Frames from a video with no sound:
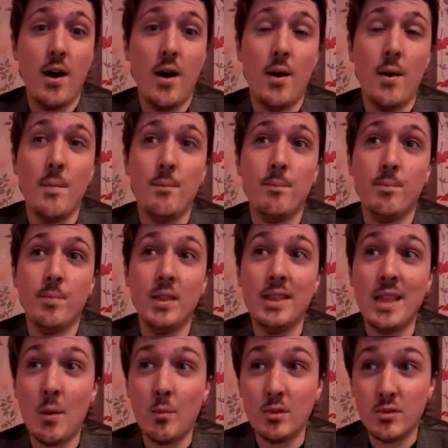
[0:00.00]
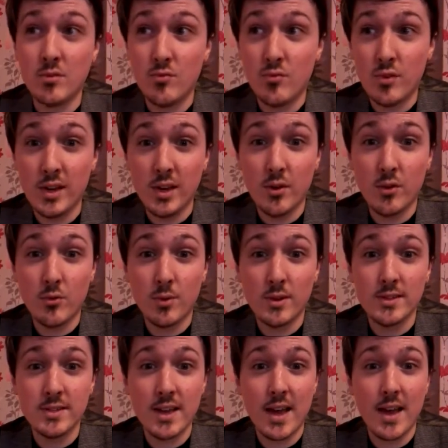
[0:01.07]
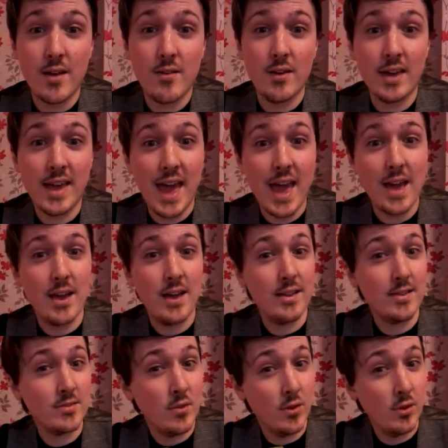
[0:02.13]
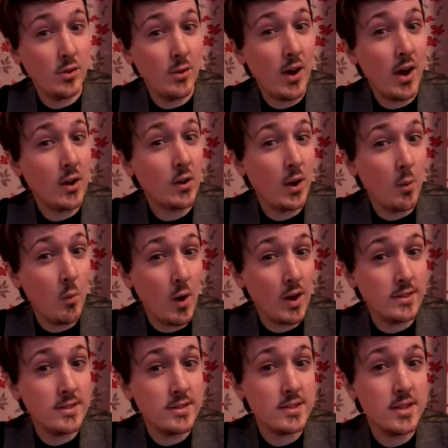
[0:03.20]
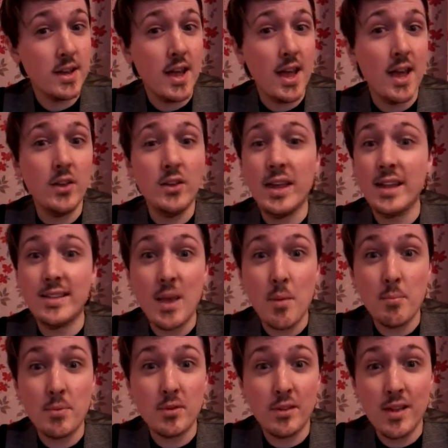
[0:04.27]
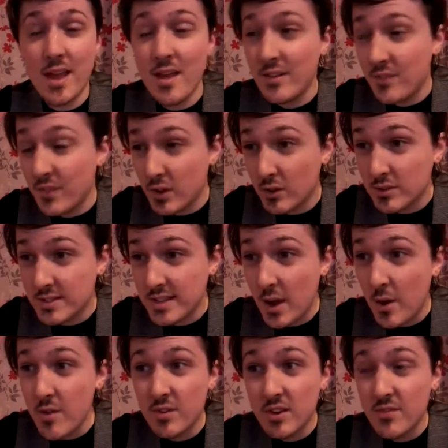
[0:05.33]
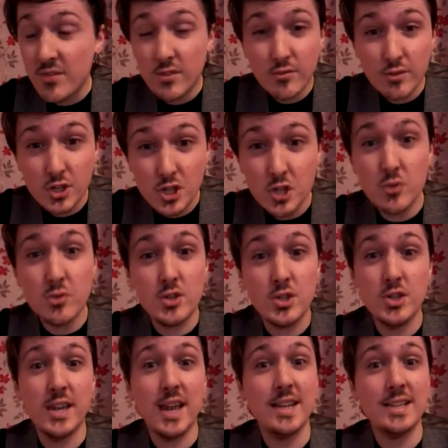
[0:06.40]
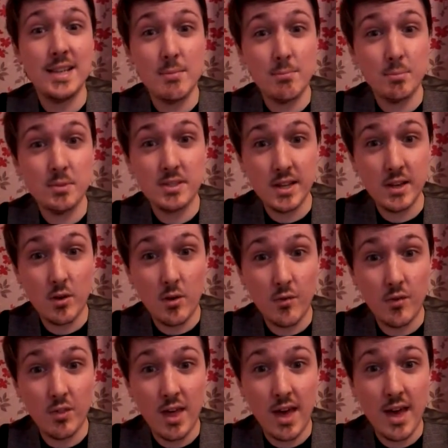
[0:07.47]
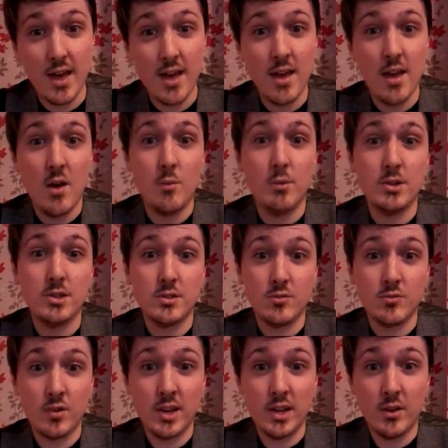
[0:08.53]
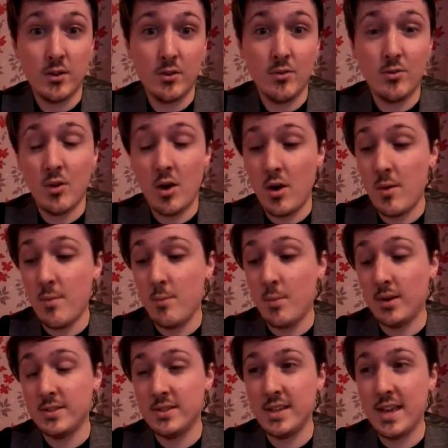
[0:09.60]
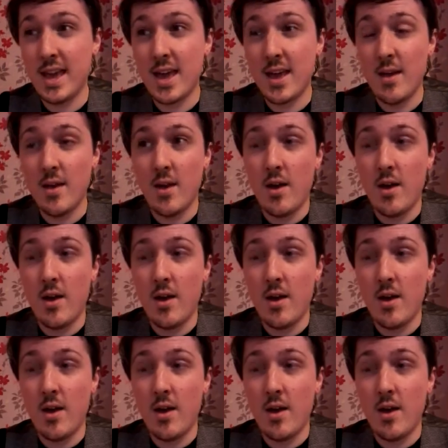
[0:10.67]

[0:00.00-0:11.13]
And that one's a really good one to get. It's not, I got it once. You get 10% anything on sale, even if it's reduced, you get 10% off of that, which is a really good one to get.